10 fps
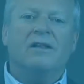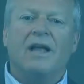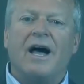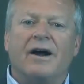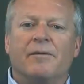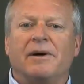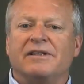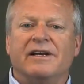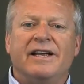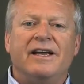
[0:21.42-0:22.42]
a lot about
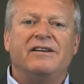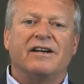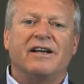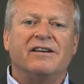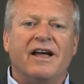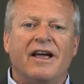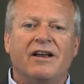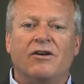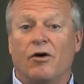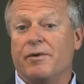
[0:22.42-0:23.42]
the need to
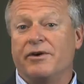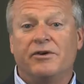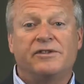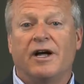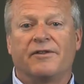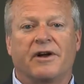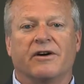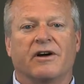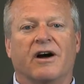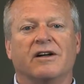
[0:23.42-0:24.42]
contain or reduce
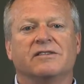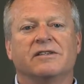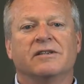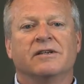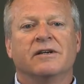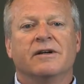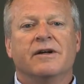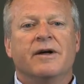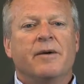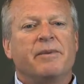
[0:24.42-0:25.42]
healthcare costs.
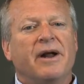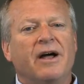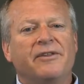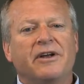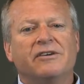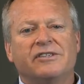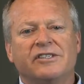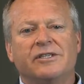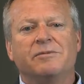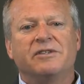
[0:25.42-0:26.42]
But healthcare
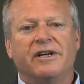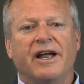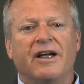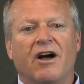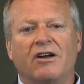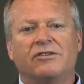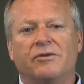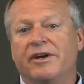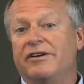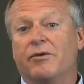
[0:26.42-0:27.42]
systems today also
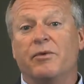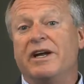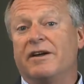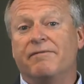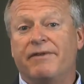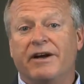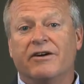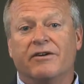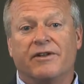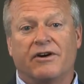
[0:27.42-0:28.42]
need to
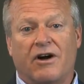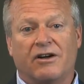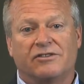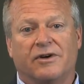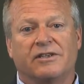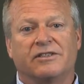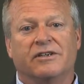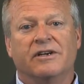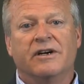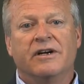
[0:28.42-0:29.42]
reconfigure their cost
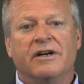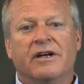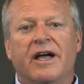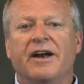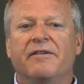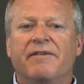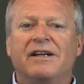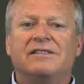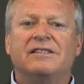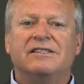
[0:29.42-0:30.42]
structure and
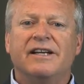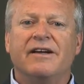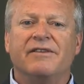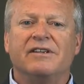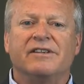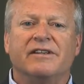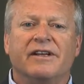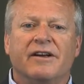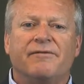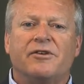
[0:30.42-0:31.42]
invest the savings in
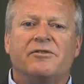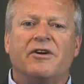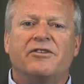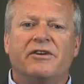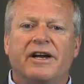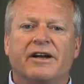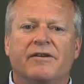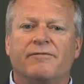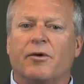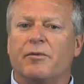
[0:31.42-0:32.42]
the infrastructure
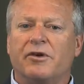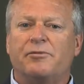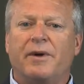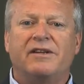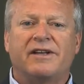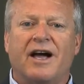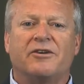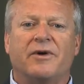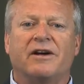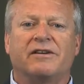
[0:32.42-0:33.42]
needed for risk-based
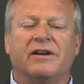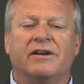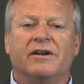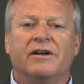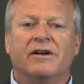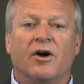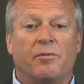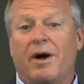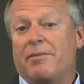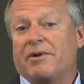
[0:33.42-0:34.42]
contracting or
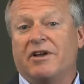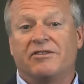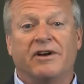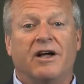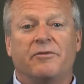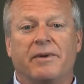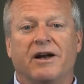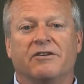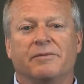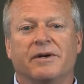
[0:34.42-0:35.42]
population health
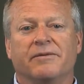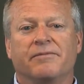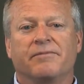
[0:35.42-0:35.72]
management.